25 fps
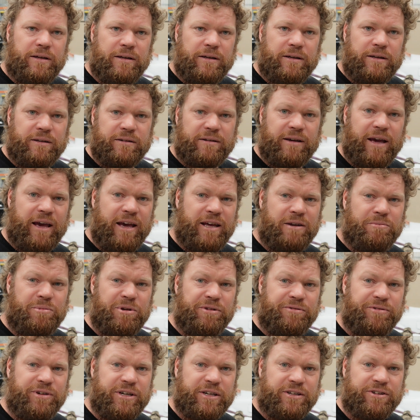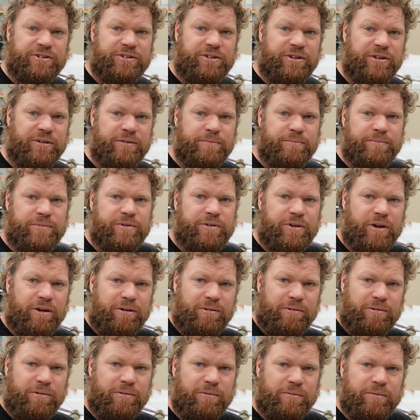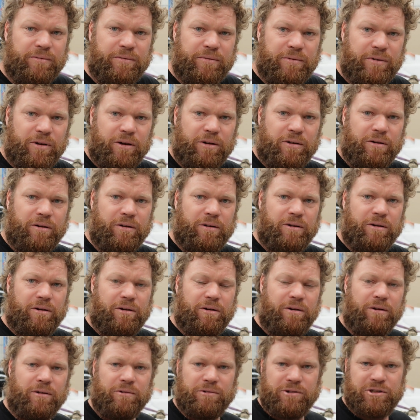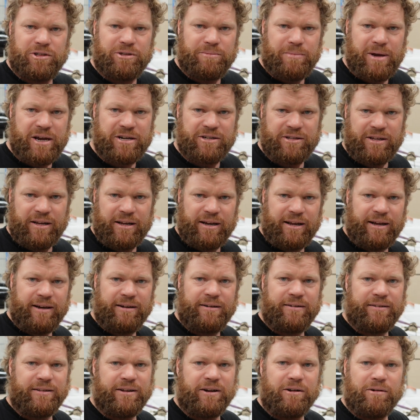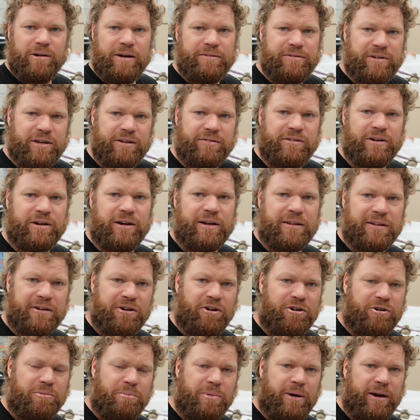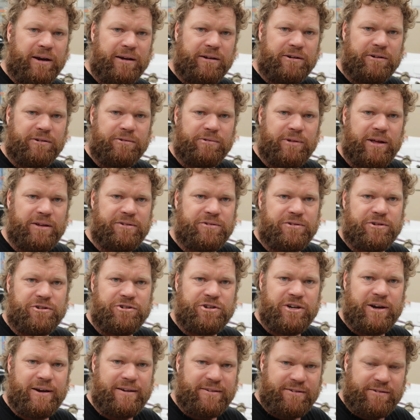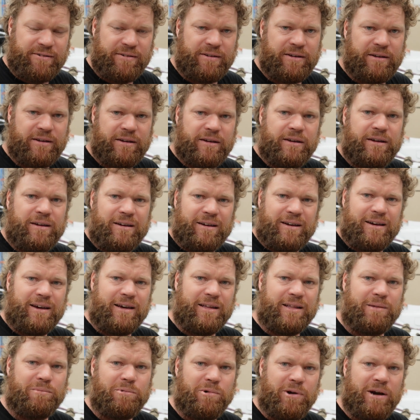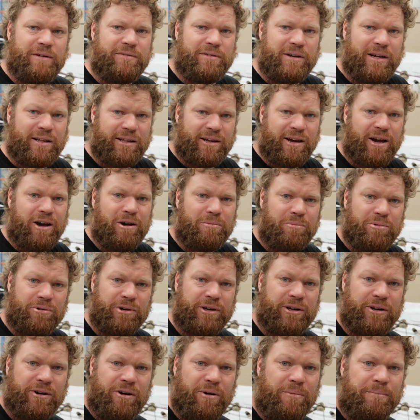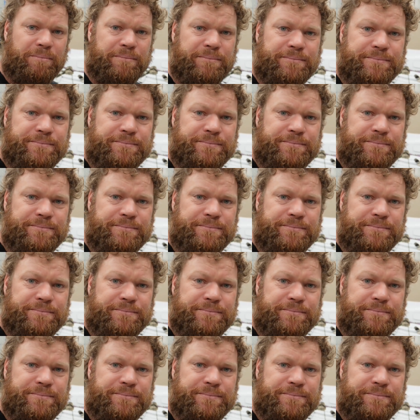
it can be fixed. So I'll smash that out, and then I'll have to give it another coat of paint and all that sort of jazz, and then we'll have another go at putting it on.